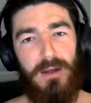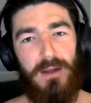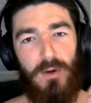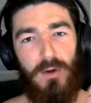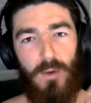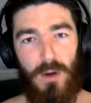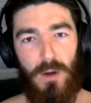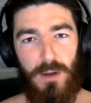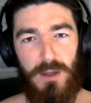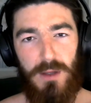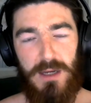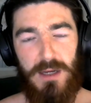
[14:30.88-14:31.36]

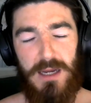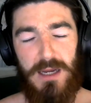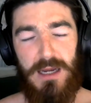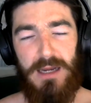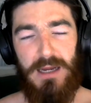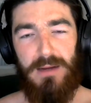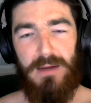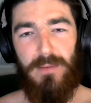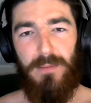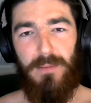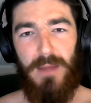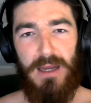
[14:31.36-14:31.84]

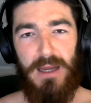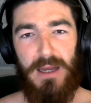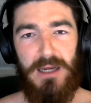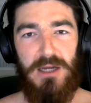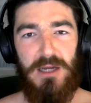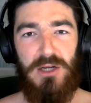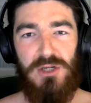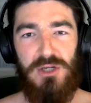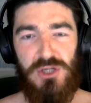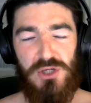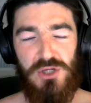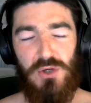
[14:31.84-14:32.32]
Quality,
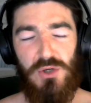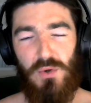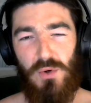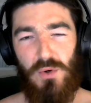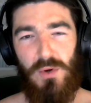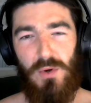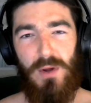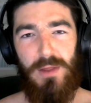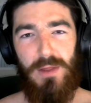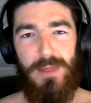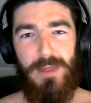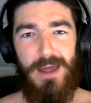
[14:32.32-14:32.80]
making
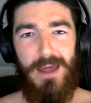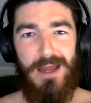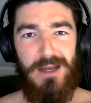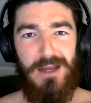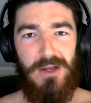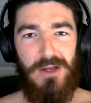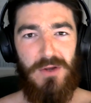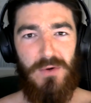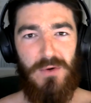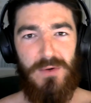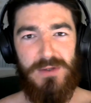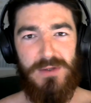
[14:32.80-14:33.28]
sure
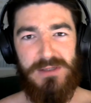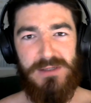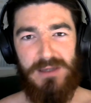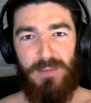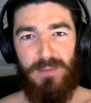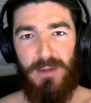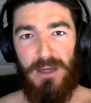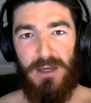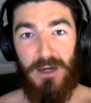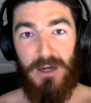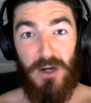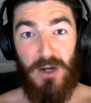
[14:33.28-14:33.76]
that you're
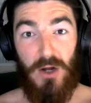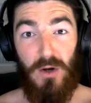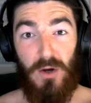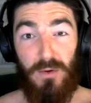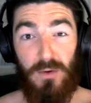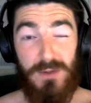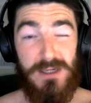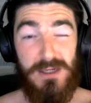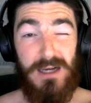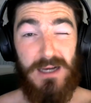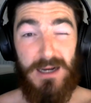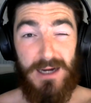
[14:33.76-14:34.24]
sleeping in a
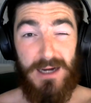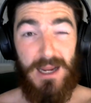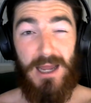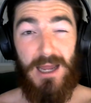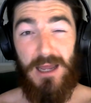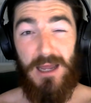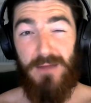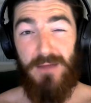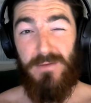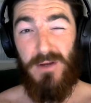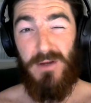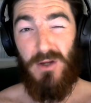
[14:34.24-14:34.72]
cold, dark
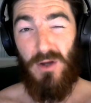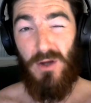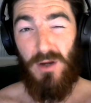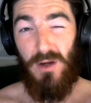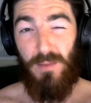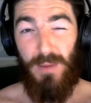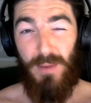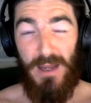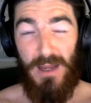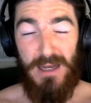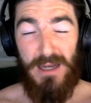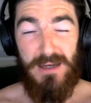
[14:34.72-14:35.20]
cave. You go to
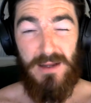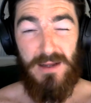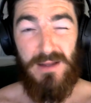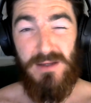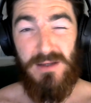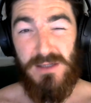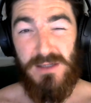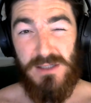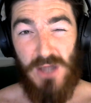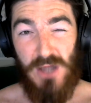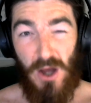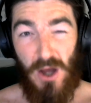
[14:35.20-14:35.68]
bed
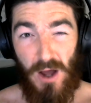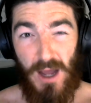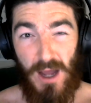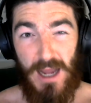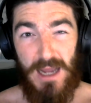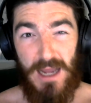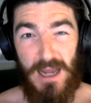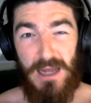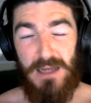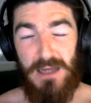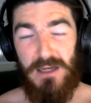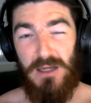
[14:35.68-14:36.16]

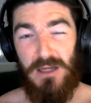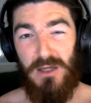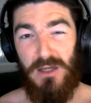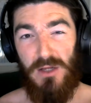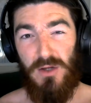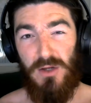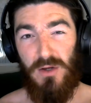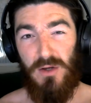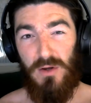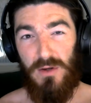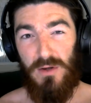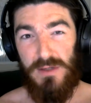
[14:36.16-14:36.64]
tired,
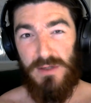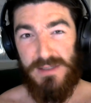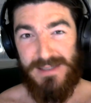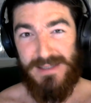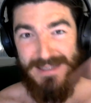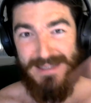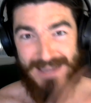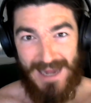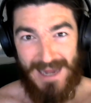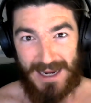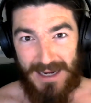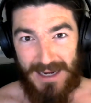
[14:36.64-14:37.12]
you
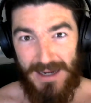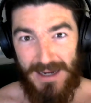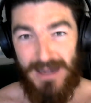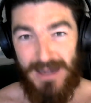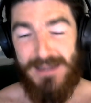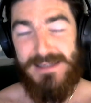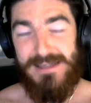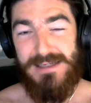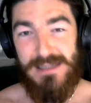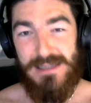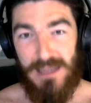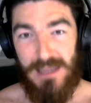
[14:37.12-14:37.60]
stay
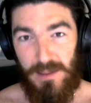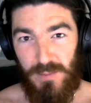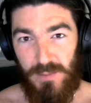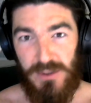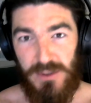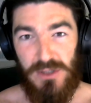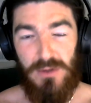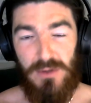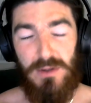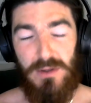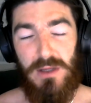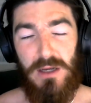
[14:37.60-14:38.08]
asleep
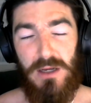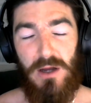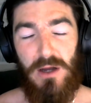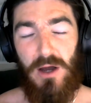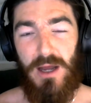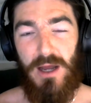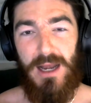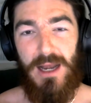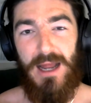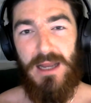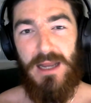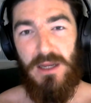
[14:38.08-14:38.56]
during the
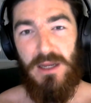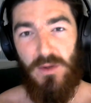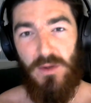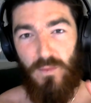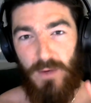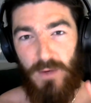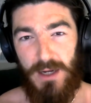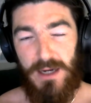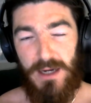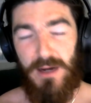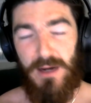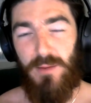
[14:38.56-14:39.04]
night, and you
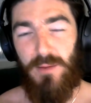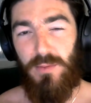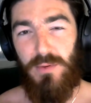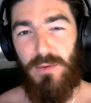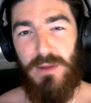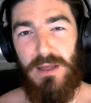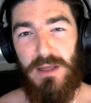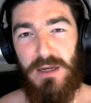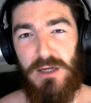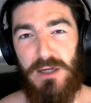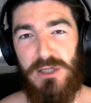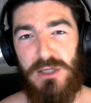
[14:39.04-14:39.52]
wake up
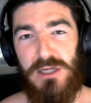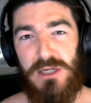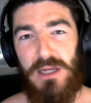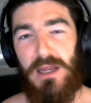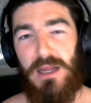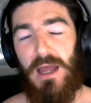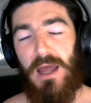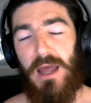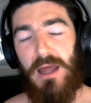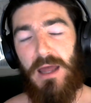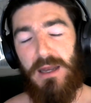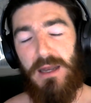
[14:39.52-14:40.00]
with energy.
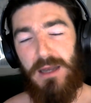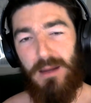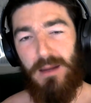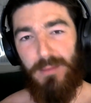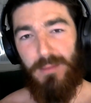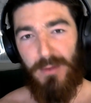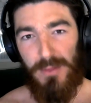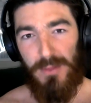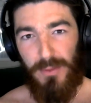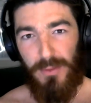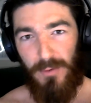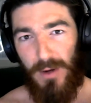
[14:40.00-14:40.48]

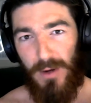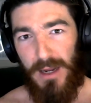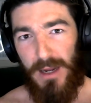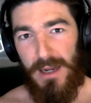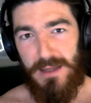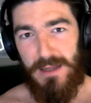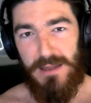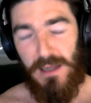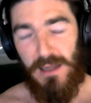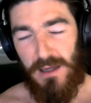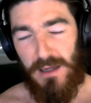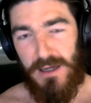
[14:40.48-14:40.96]
Number 3,
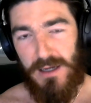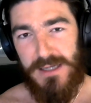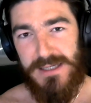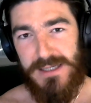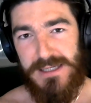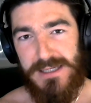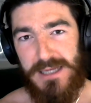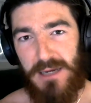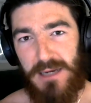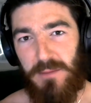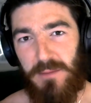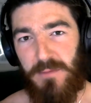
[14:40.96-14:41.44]
and the
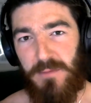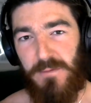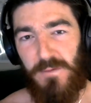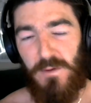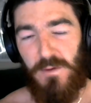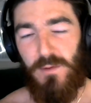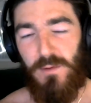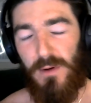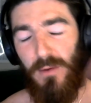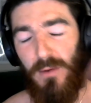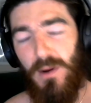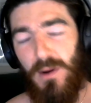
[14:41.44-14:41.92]
last thing
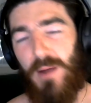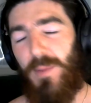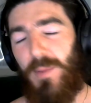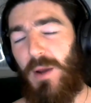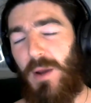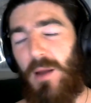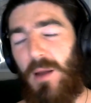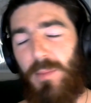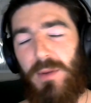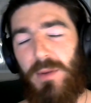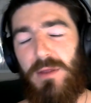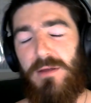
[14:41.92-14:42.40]
before we wrap
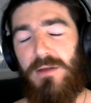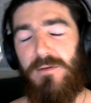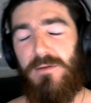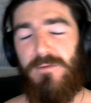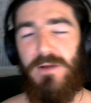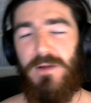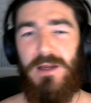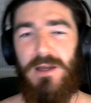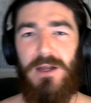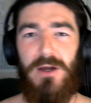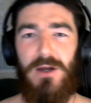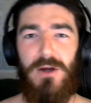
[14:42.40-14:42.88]
up the
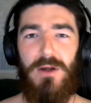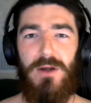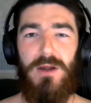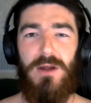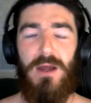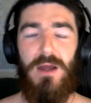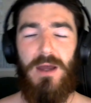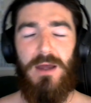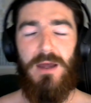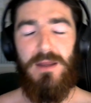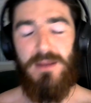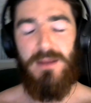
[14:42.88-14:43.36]
video,
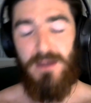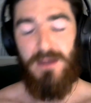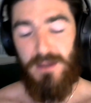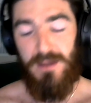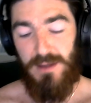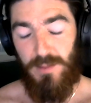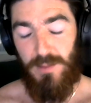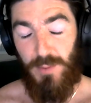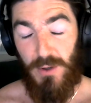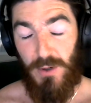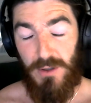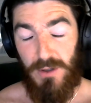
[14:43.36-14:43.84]

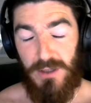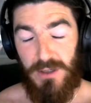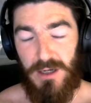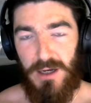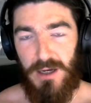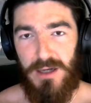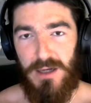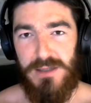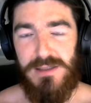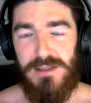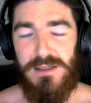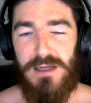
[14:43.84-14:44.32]
the
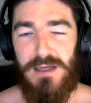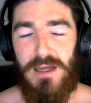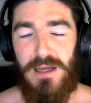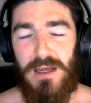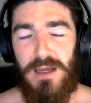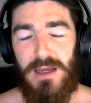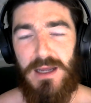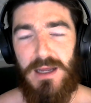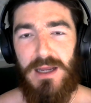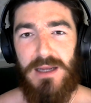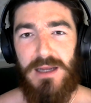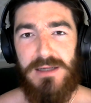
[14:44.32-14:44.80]
podcast,
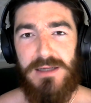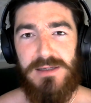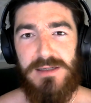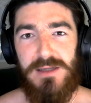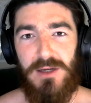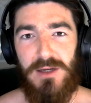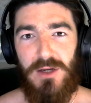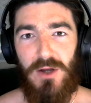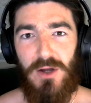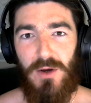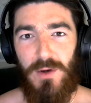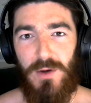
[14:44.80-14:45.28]
is
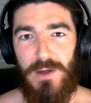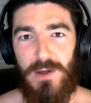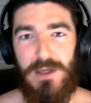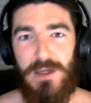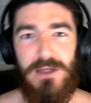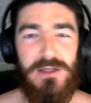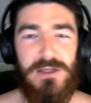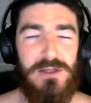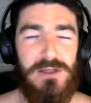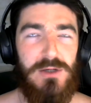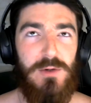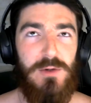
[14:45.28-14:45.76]

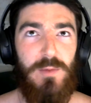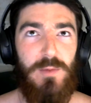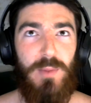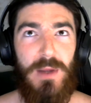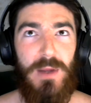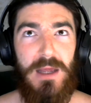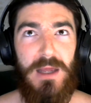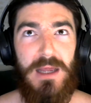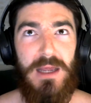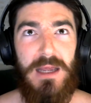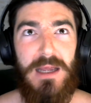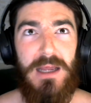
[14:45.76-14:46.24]
going to
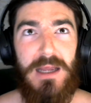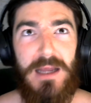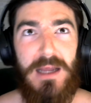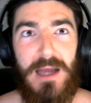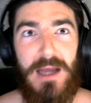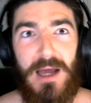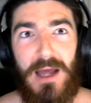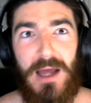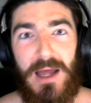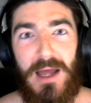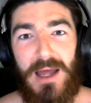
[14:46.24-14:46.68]
be